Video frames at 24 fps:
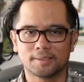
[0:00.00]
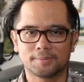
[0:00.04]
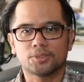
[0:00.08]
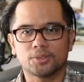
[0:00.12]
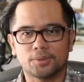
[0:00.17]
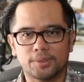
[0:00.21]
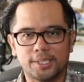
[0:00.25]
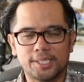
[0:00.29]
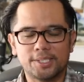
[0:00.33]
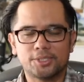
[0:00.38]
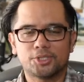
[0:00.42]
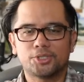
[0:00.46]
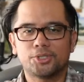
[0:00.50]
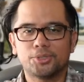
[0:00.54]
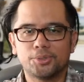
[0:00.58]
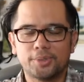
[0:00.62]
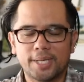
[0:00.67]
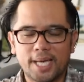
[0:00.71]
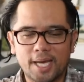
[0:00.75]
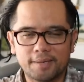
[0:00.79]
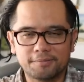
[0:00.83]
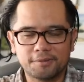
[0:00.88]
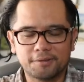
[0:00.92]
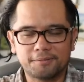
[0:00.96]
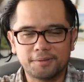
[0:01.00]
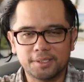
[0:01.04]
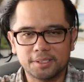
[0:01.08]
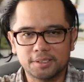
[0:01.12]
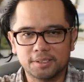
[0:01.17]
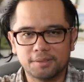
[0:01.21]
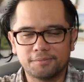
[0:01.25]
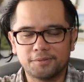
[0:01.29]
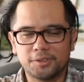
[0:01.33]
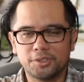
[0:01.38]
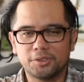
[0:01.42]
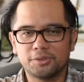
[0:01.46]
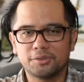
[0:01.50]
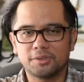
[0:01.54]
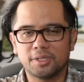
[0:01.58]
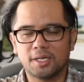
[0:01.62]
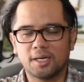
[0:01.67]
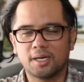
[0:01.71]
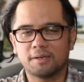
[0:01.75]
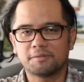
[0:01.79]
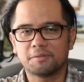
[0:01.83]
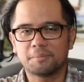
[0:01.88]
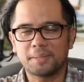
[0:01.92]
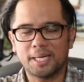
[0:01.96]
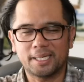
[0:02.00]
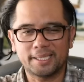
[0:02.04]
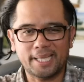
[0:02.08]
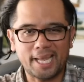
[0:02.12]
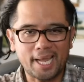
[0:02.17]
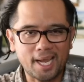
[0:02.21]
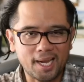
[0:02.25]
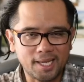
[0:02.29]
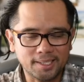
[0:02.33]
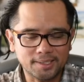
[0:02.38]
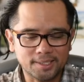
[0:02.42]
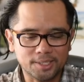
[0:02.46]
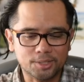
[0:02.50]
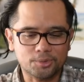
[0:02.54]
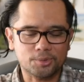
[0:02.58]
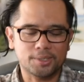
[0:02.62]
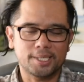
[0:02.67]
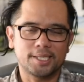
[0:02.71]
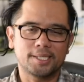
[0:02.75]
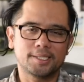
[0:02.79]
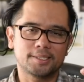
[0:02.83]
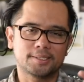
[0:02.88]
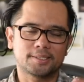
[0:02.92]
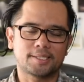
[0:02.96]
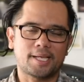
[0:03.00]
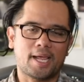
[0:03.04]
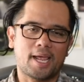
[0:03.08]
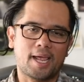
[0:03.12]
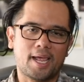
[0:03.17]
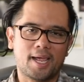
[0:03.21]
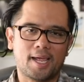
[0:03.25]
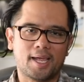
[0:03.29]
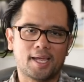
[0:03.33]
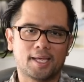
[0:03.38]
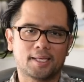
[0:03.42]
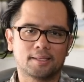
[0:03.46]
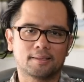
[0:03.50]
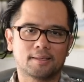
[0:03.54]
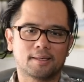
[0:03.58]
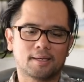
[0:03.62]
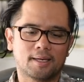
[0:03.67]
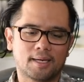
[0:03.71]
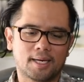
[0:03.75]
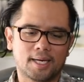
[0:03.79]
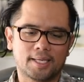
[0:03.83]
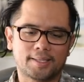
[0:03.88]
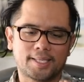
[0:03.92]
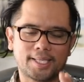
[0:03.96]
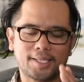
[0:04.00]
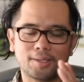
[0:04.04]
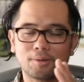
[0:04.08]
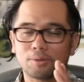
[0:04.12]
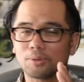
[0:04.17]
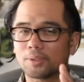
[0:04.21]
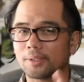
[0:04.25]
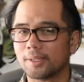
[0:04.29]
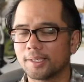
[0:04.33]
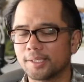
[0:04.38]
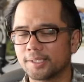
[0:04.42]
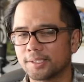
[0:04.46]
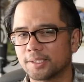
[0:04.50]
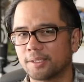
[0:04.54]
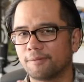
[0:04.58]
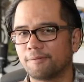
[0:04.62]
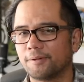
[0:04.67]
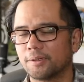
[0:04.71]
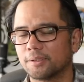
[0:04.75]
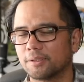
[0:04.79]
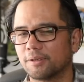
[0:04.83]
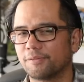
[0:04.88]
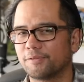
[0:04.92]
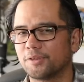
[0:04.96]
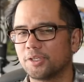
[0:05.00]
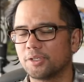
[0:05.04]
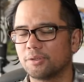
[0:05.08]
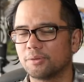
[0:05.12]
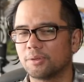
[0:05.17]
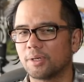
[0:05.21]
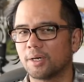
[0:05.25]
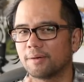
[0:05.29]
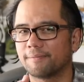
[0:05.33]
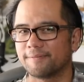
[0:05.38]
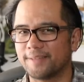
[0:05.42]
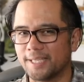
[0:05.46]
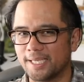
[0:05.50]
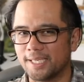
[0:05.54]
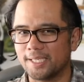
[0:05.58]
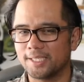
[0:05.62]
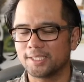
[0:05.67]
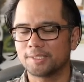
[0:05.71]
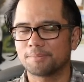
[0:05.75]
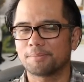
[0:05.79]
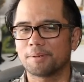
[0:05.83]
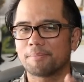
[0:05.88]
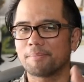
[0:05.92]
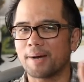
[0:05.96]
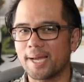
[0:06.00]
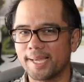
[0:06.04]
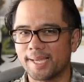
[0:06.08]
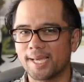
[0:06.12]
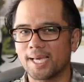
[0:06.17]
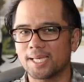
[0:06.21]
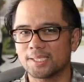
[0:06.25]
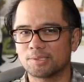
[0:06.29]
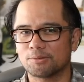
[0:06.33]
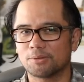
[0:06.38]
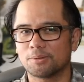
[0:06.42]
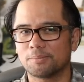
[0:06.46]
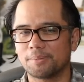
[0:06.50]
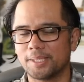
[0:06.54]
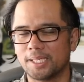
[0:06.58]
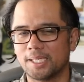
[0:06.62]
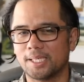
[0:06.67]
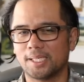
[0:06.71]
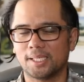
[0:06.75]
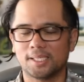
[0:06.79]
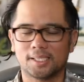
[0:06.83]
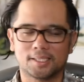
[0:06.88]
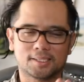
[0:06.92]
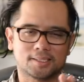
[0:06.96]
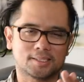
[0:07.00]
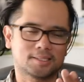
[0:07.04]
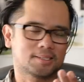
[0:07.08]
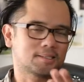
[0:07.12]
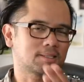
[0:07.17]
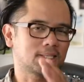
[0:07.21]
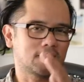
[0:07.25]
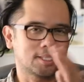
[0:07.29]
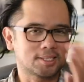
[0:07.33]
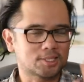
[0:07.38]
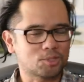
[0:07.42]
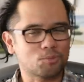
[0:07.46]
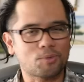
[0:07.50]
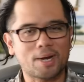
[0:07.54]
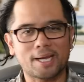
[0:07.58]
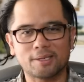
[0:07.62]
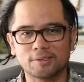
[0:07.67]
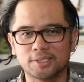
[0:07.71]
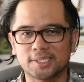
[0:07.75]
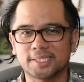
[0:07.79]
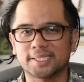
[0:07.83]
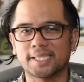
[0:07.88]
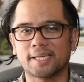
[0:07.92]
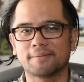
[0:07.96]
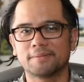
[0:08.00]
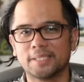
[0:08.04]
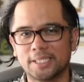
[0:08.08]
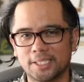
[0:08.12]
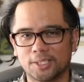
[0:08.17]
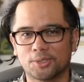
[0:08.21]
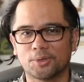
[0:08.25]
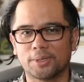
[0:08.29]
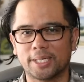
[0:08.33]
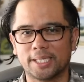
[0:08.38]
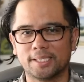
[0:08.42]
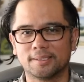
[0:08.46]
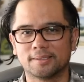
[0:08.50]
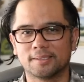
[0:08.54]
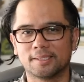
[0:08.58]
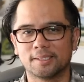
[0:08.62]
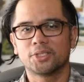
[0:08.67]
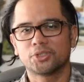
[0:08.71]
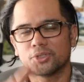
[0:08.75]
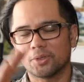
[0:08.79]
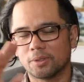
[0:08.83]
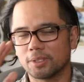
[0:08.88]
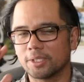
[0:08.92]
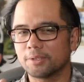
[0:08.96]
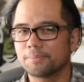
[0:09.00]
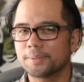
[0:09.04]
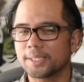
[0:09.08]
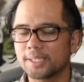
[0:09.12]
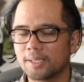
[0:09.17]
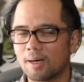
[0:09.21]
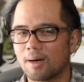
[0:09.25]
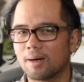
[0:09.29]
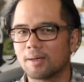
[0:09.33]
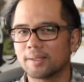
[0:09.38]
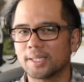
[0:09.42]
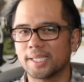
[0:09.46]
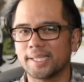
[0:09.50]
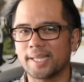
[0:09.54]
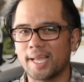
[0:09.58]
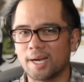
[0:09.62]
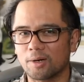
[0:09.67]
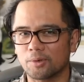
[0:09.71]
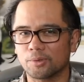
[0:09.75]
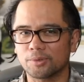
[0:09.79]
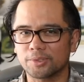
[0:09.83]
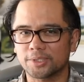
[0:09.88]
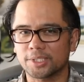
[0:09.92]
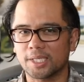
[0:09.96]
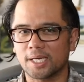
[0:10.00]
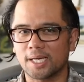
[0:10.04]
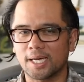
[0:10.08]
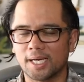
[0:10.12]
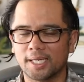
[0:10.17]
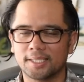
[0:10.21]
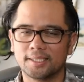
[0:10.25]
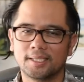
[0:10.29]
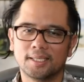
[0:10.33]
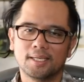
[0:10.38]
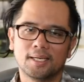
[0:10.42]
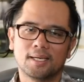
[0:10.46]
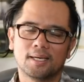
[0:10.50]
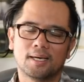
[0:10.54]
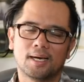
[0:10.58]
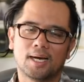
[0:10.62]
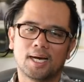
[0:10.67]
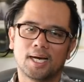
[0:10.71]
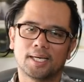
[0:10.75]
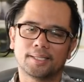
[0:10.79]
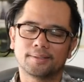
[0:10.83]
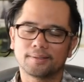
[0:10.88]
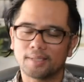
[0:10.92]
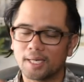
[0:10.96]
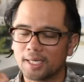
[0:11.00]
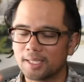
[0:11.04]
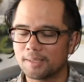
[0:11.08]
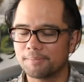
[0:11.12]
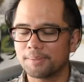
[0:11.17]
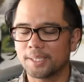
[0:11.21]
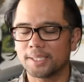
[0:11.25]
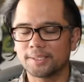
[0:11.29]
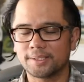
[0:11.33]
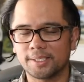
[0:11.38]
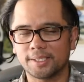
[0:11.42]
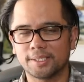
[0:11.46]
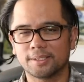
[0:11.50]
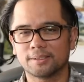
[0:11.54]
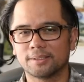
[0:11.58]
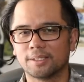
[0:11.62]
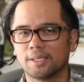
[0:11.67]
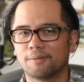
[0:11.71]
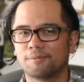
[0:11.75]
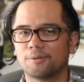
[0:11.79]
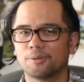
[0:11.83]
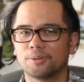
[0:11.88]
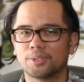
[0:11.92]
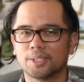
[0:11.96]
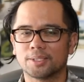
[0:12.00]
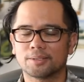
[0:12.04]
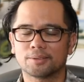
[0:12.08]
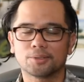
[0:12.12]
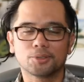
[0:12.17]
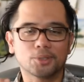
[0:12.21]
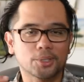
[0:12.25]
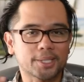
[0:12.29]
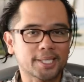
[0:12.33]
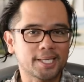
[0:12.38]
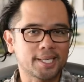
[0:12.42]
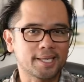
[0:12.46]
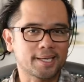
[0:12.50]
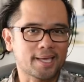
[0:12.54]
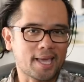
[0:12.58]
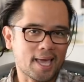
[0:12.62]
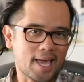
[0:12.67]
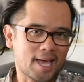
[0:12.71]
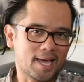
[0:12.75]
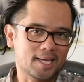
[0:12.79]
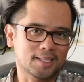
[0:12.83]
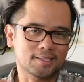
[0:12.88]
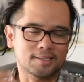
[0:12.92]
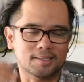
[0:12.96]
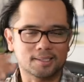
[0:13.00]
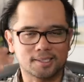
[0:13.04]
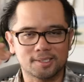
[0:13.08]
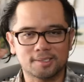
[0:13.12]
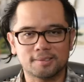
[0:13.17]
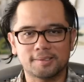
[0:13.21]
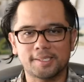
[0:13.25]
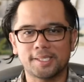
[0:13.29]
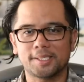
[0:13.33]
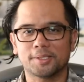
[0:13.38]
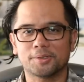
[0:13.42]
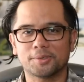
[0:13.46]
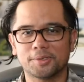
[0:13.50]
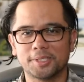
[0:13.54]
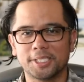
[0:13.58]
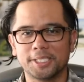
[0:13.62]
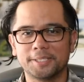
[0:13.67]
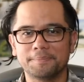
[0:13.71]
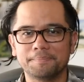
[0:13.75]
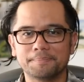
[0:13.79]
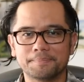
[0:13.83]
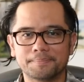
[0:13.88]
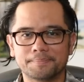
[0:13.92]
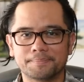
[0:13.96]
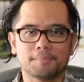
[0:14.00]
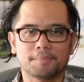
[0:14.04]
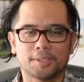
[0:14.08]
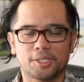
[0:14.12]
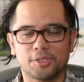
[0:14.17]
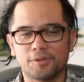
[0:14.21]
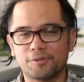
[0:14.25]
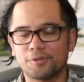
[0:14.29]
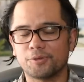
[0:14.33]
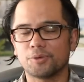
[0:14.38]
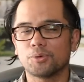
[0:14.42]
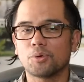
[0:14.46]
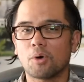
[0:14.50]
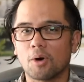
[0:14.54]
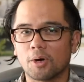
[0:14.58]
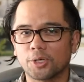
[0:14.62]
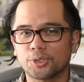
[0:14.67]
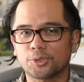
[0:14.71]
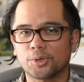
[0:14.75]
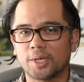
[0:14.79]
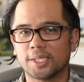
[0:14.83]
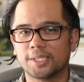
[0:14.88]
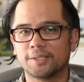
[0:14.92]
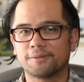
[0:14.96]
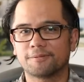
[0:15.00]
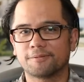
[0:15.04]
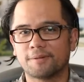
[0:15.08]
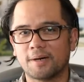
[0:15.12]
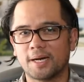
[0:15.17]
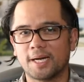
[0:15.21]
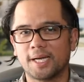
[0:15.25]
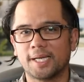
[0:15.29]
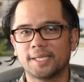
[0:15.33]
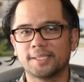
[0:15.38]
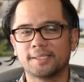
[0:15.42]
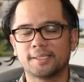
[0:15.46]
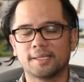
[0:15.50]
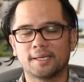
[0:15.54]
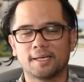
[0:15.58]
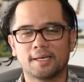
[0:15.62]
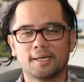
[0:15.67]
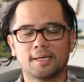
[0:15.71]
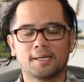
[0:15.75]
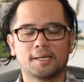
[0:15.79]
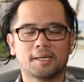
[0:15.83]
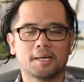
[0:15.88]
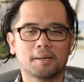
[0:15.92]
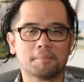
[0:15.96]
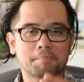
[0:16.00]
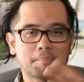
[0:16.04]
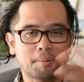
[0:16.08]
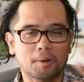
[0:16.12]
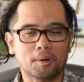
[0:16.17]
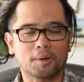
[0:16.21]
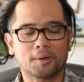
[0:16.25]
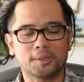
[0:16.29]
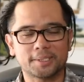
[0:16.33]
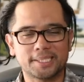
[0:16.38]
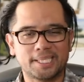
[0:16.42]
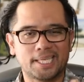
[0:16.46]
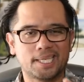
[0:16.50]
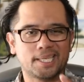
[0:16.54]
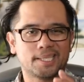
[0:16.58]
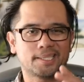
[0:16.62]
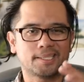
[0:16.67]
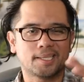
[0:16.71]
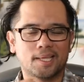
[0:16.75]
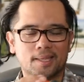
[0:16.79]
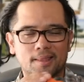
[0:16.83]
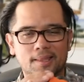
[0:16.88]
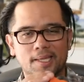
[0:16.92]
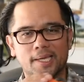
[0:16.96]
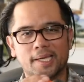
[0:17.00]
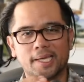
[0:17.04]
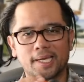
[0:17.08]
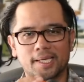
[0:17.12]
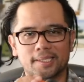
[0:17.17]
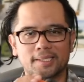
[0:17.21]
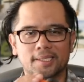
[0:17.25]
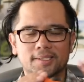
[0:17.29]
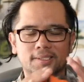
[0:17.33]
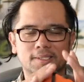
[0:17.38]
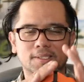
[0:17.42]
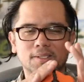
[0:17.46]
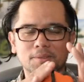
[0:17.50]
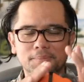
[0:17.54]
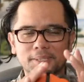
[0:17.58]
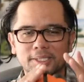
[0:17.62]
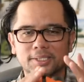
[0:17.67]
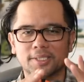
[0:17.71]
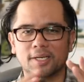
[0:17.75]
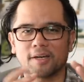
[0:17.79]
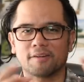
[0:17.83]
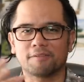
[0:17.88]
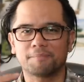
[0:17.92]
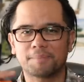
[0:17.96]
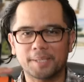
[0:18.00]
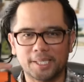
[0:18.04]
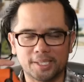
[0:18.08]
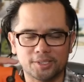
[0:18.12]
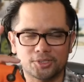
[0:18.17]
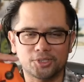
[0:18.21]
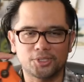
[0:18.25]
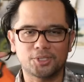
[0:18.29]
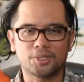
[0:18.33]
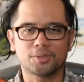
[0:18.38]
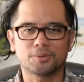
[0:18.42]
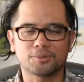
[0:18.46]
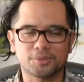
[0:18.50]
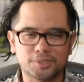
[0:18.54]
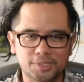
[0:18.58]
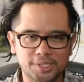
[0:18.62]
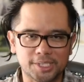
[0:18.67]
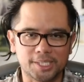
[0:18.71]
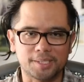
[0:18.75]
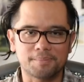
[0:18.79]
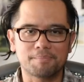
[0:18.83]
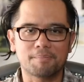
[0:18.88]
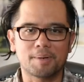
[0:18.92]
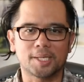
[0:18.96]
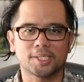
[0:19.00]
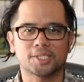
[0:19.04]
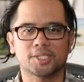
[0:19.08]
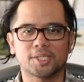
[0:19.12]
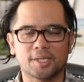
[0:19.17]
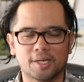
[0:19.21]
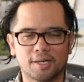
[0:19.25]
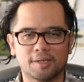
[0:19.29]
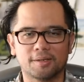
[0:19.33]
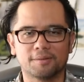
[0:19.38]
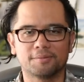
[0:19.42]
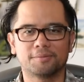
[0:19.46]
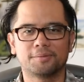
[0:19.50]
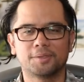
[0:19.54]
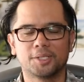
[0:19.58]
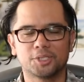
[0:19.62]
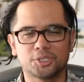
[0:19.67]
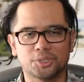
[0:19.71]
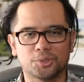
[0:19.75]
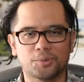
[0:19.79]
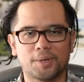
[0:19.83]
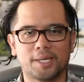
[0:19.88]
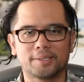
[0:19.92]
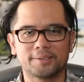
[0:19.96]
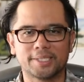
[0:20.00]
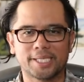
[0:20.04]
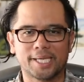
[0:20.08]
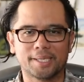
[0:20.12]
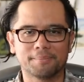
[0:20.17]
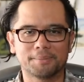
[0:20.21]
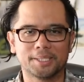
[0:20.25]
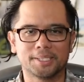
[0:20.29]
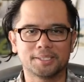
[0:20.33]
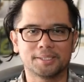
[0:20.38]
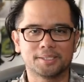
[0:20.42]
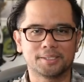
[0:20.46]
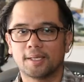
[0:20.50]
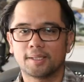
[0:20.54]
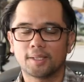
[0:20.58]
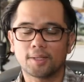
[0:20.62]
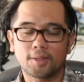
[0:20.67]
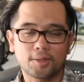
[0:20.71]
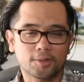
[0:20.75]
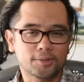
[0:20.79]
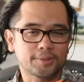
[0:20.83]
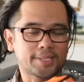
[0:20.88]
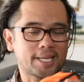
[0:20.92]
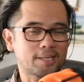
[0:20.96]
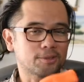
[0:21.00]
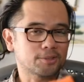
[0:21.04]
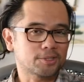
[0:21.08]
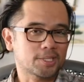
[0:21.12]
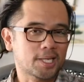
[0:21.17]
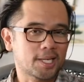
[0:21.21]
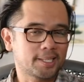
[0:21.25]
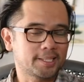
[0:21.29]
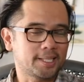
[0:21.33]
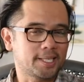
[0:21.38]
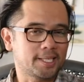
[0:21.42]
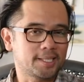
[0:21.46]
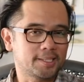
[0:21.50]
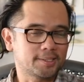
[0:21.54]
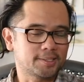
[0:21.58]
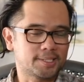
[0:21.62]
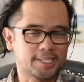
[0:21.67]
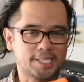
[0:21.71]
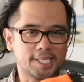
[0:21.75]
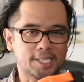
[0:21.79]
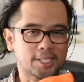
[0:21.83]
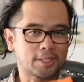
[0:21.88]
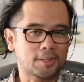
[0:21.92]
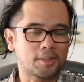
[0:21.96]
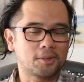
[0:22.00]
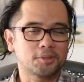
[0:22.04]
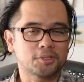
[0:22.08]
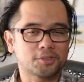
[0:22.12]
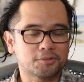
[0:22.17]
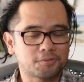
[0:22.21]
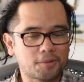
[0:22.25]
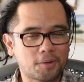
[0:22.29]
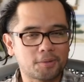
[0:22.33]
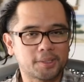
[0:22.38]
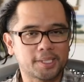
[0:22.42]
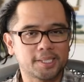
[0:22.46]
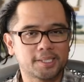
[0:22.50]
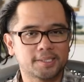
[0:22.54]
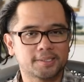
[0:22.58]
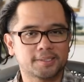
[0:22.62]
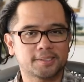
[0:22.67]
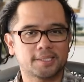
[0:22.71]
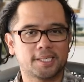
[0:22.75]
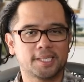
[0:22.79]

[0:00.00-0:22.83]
So these two have a field of view of about eight degrees and uh, they don't list the field of view of these, but my guess would be it's, it's around seven degrees. So a little bit on the narrow side, uh, not a big deal if you're just looking at the scenery but if you are trying to find a bird in a thicket, it's a little bit tough because you don't see much of the surrounding image. Another downside is the close focus.